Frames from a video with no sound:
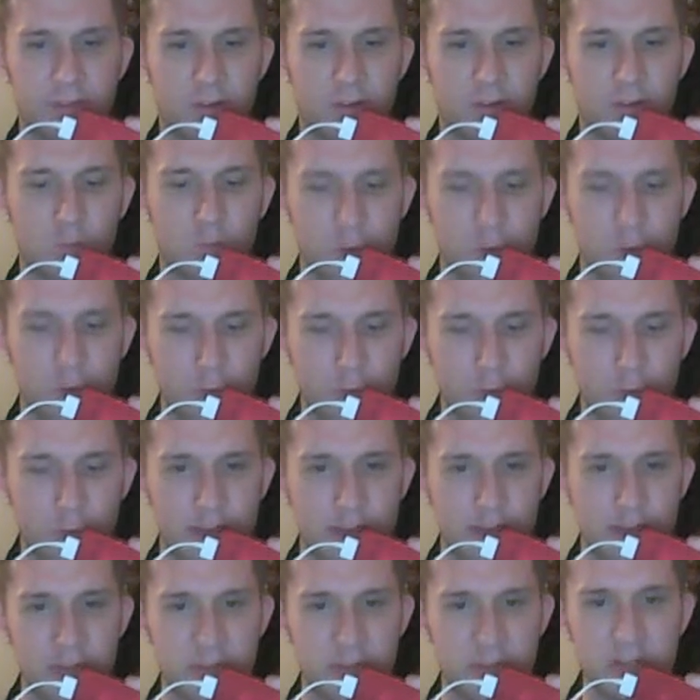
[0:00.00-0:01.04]
quoted with
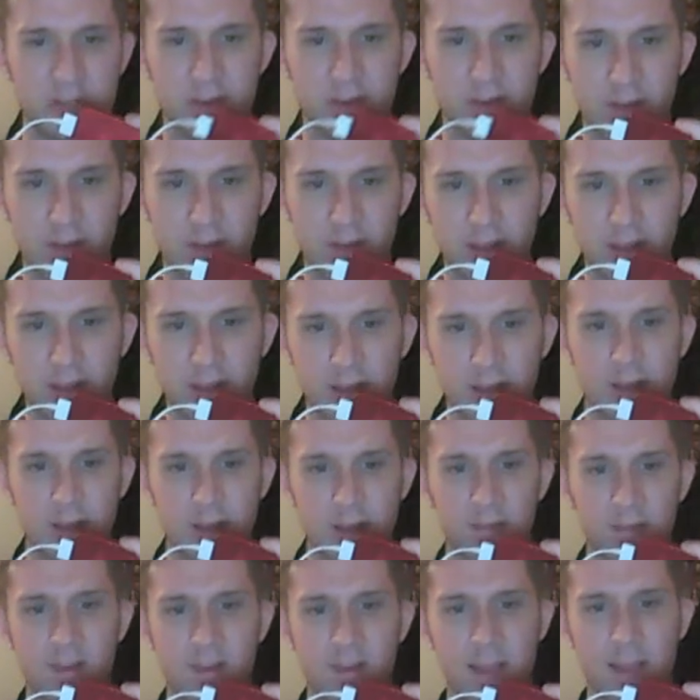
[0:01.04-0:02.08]
admission,
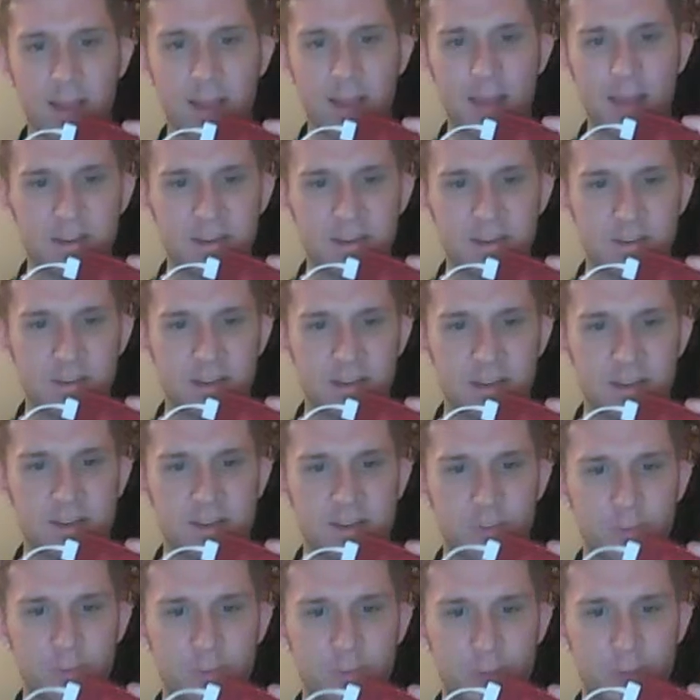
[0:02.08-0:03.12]
"The
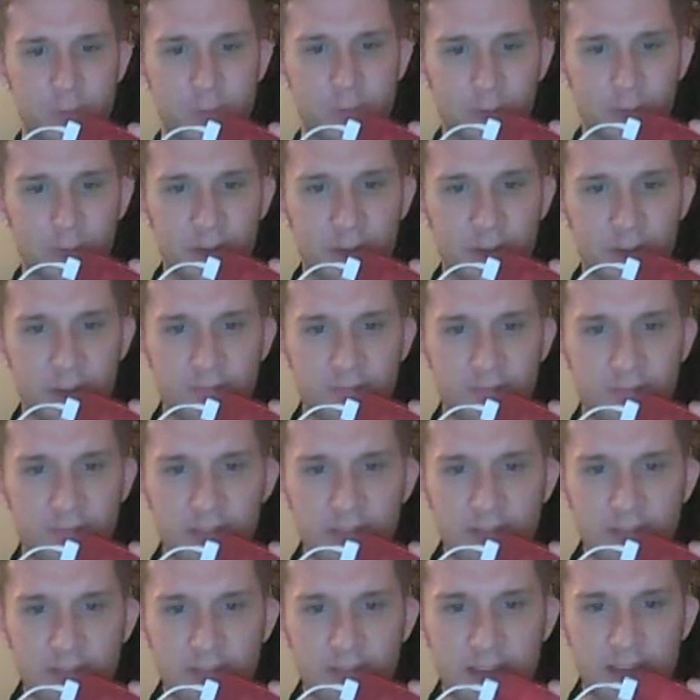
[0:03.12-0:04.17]
competition with Tillman,
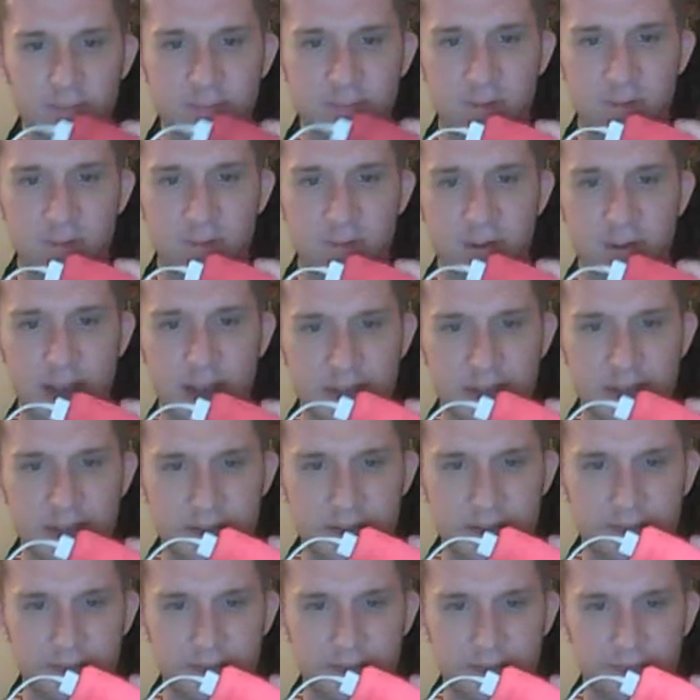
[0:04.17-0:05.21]
they've got some good guys
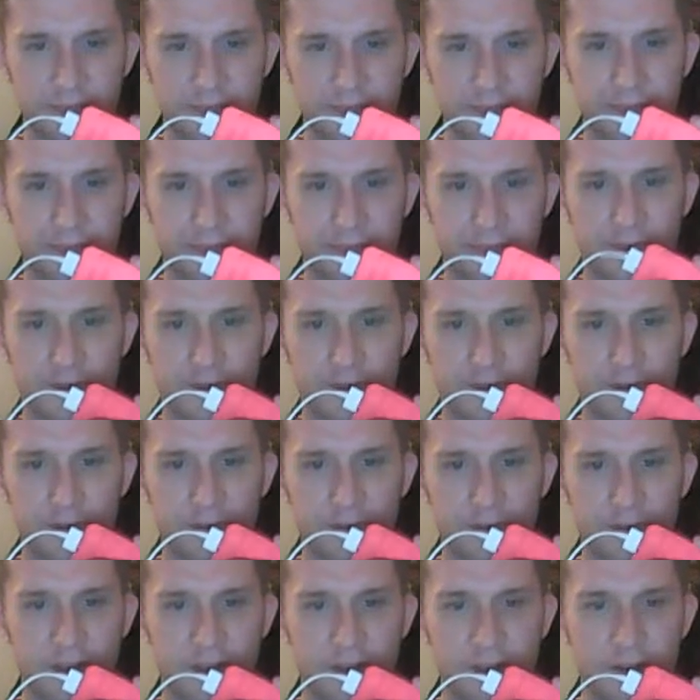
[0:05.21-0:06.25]

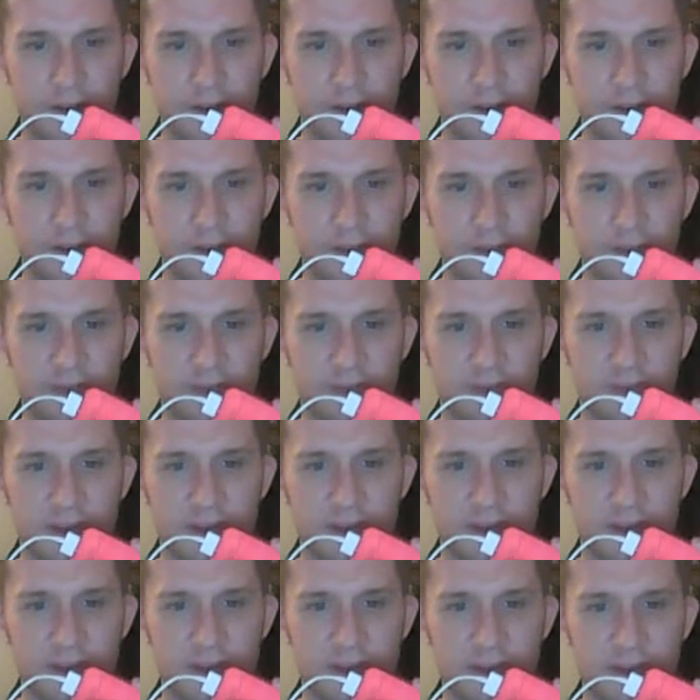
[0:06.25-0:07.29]
over there, some
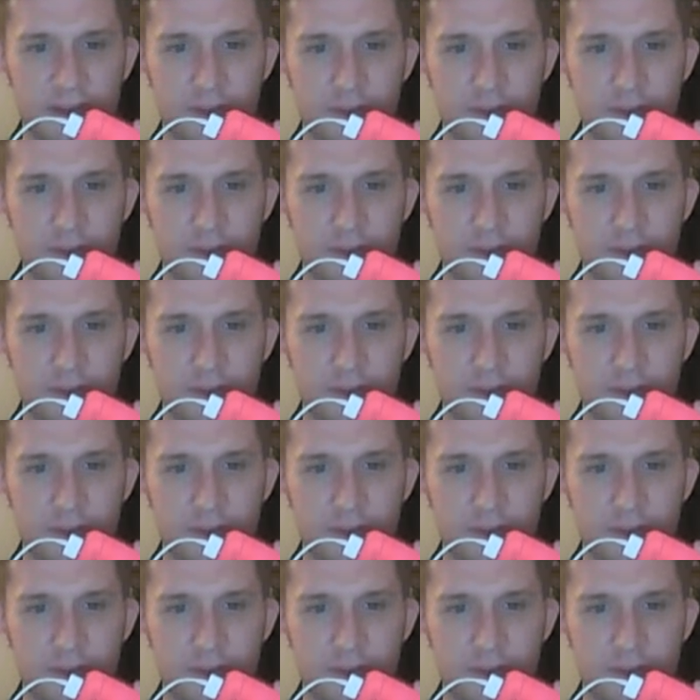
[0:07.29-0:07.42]
professionals that